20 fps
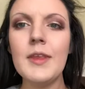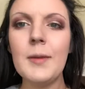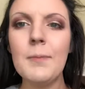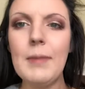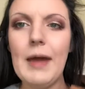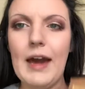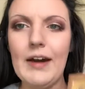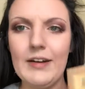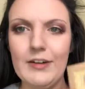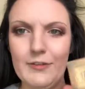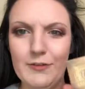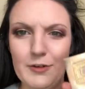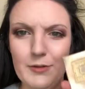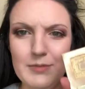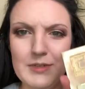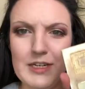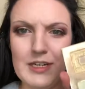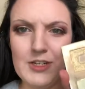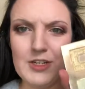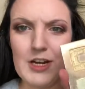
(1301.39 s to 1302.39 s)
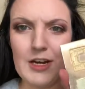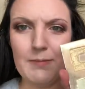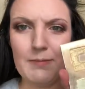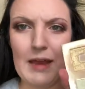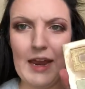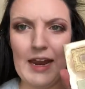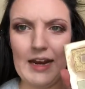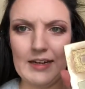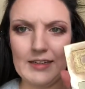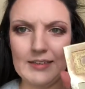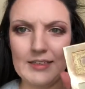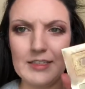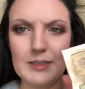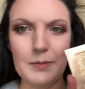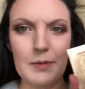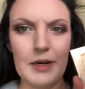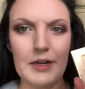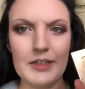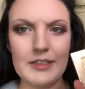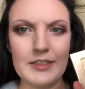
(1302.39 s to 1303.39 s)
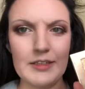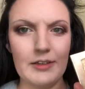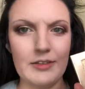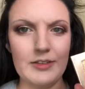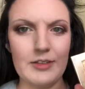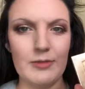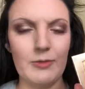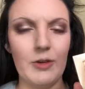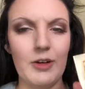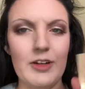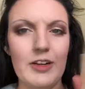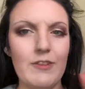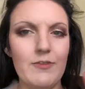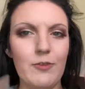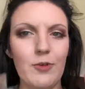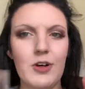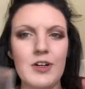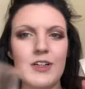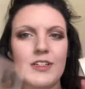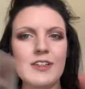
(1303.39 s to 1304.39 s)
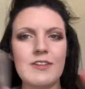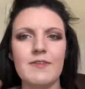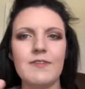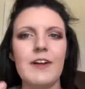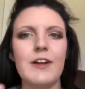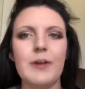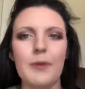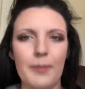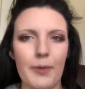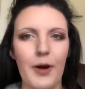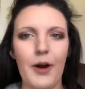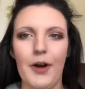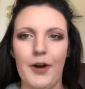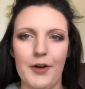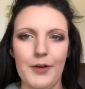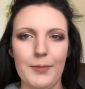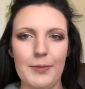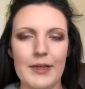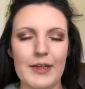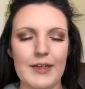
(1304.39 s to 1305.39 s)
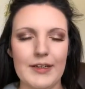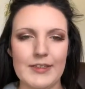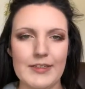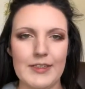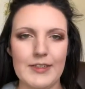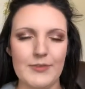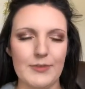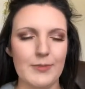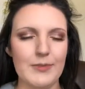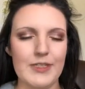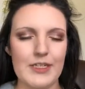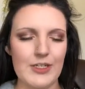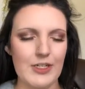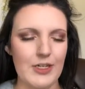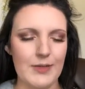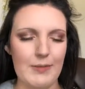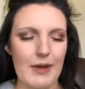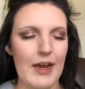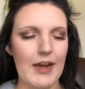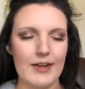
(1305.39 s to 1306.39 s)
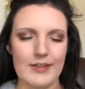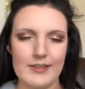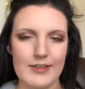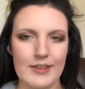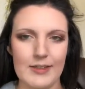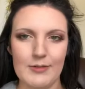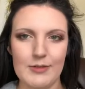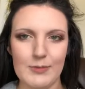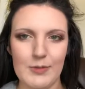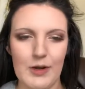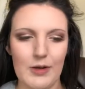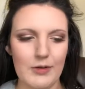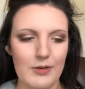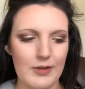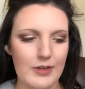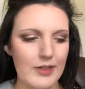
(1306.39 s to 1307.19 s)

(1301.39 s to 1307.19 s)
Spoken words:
palette from TJ Maxx. It's Paris Hilton one. Of course it fell apart because it's from TJ Maxx and it was probably